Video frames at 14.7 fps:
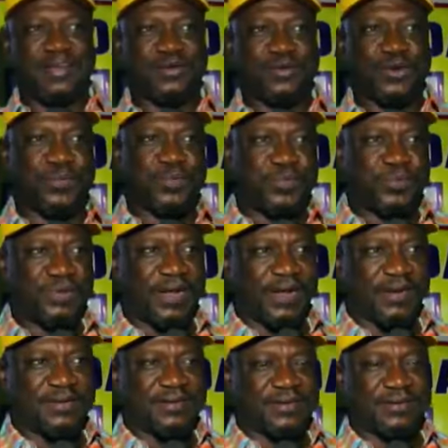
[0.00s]
It's a
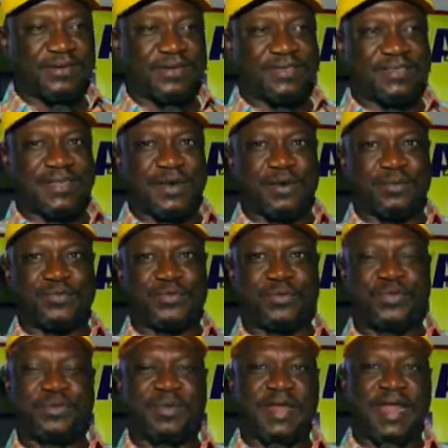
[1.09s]
group that we set
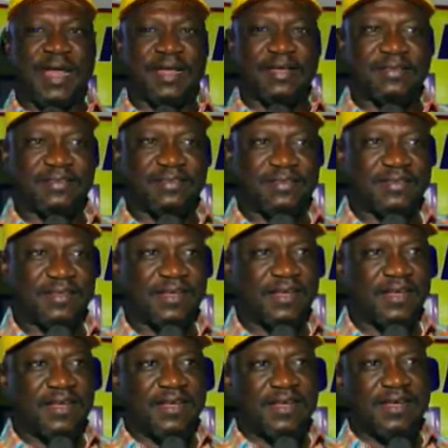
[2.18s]
up to
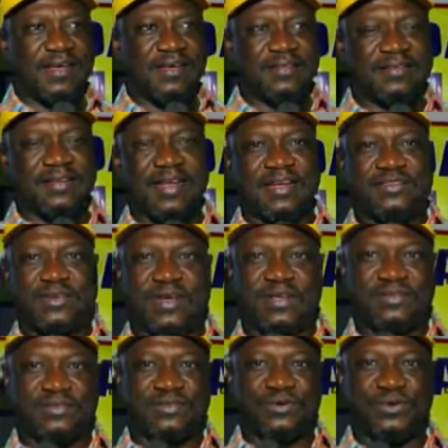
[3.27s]
mobilize
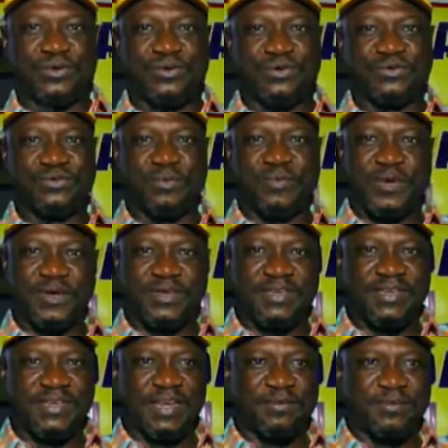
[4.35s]
intellectuals to
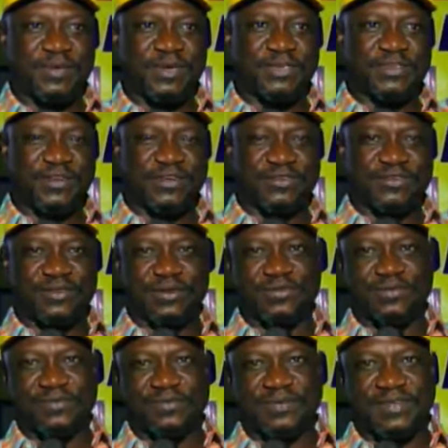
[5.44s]
support the
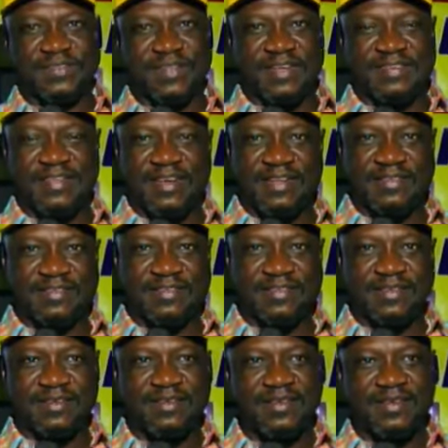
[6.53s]
aspirations of His
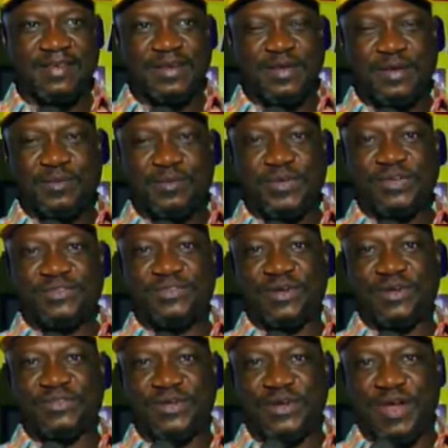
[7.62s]
Excellency
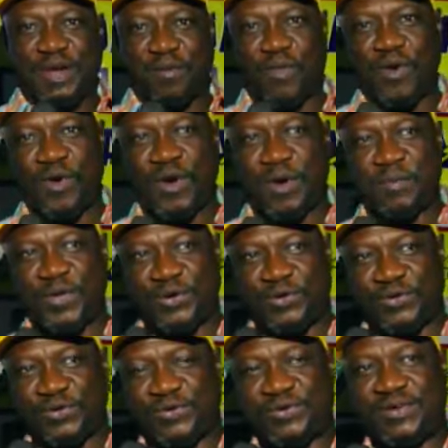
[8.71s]
Prince Dr. Dapo
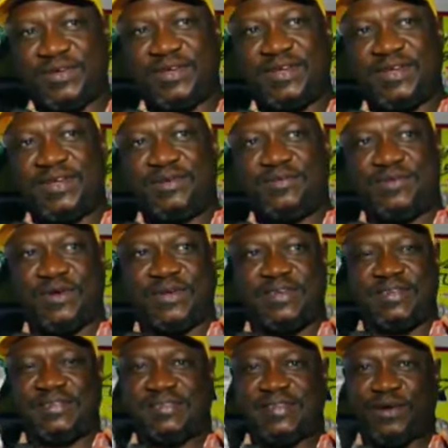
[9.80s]
Abiodun
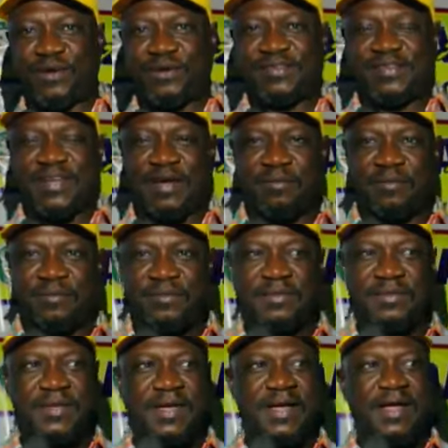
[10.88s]
for the second term.